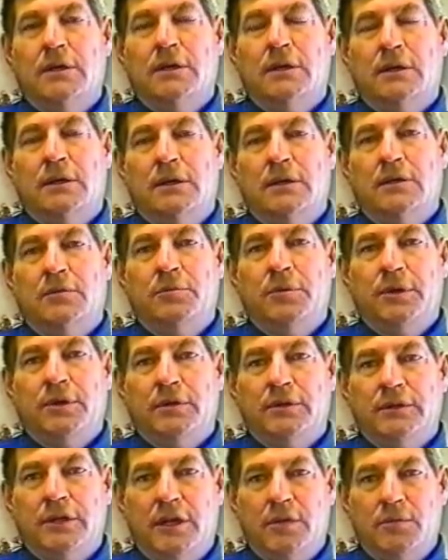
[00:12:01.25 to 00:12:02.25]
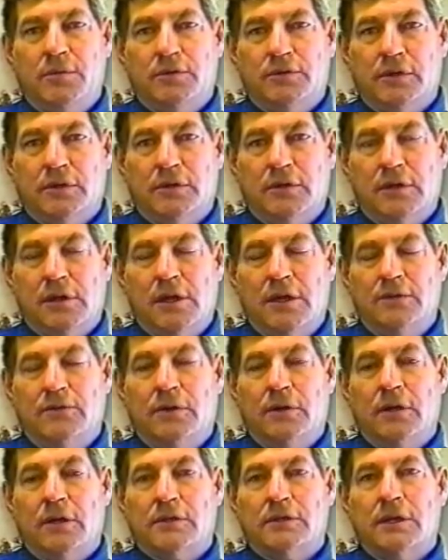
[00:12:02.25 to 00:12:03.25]
The bigger tables under the
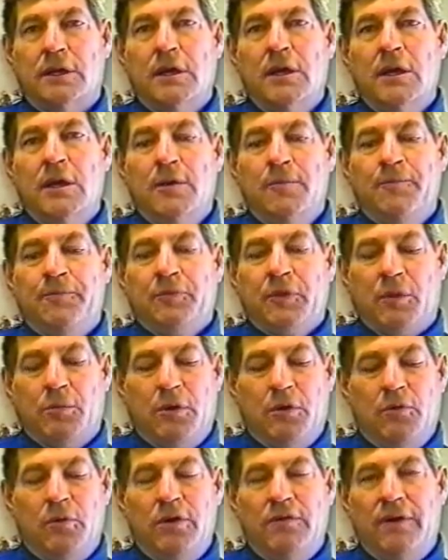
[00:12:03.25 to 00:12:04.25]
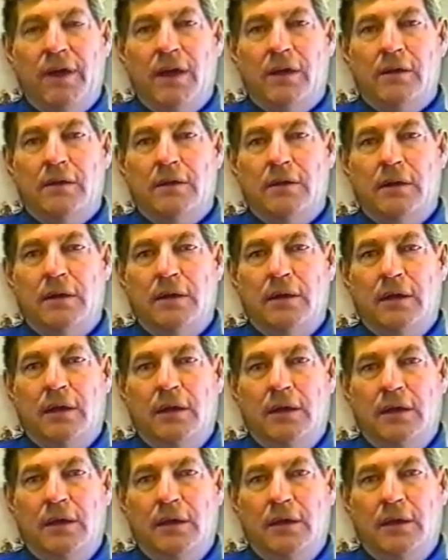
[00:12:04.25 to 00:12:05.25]
hydraulics. But we've added
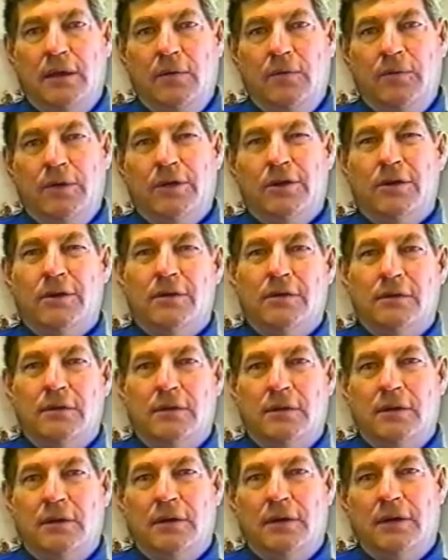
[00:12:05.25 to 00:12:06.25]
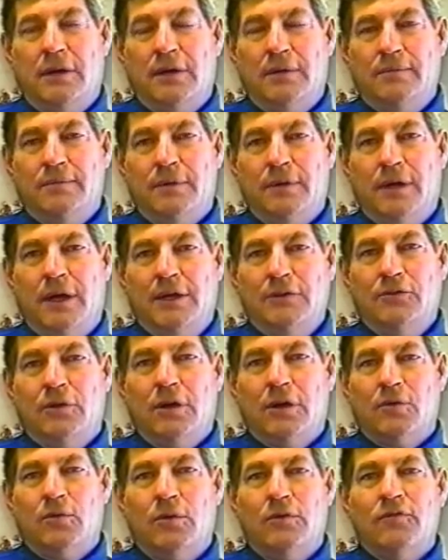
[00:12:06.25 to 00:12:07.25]
we call it a
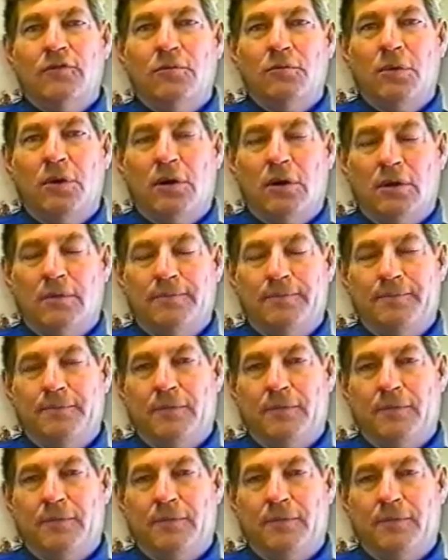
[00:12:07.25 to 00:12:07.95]
hydraulic riffle bar.